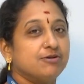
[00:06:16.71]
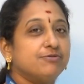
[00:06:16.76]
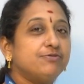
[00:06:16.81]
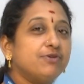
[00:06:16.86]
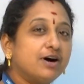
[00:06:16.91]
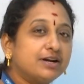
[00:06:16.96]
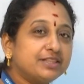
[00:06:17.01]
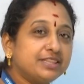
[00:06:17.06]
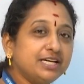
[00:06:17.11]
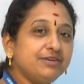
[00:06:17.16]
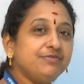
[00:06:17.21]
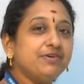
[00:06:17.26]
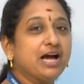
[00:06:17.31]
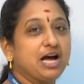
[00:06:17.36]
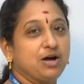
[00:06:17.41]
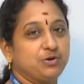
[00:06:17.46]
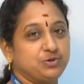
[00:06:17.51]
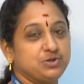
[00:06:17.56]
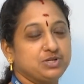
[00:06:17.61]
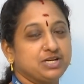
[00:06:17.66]
For that, we
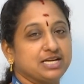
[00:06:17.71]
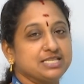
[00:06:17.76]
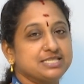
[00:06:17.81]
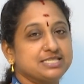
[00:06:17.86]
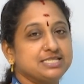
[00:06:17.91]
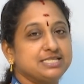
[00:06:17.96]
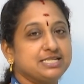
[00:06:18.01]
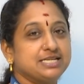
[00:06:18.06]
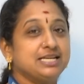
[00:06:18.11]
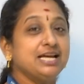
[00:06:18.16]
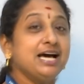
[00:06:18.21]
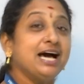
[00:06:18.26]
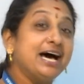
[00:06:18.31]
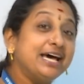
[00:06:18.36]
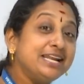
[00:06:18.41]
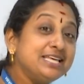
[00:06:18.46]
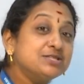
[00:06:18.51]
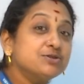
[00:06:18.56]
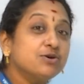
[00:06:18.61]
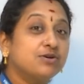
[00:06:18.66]
have to consider a
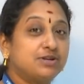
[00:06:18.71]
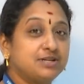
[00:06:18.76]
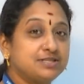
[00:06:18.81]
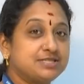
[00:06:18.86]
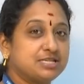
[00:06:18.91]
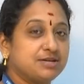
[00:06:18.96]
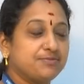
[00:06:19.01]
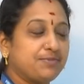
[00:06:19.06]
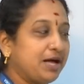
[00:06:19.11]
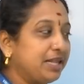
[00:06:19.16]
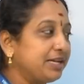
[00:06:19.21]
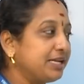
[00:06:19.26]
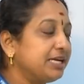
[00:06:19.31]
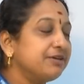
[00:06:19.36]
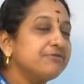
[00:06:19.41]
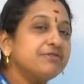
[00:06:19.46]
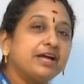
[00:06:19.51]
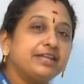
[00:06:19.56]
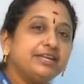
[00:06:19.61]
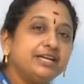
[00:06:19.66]
horizontal strip. Already
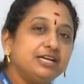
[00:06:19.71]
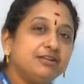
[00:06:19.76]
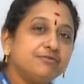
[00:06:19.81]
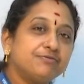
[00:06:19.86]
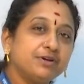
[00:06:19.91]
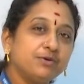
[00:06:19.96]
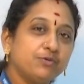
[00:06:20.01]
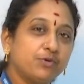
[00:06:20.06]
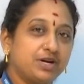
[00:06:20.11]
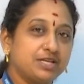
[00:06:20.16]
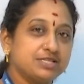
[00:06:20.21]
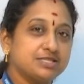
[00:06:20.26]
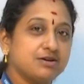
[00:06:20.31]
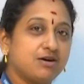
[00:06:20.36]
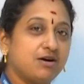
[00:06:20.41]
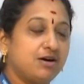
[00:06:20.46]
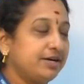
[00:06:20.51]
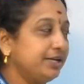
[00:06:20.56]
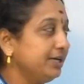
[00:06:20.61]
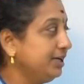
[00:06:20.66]
we identify what is the
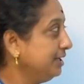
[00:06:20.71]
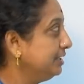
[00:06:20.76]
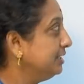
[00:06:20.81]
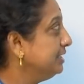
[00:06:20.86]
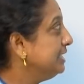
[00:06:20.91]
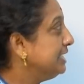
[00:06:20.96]
order?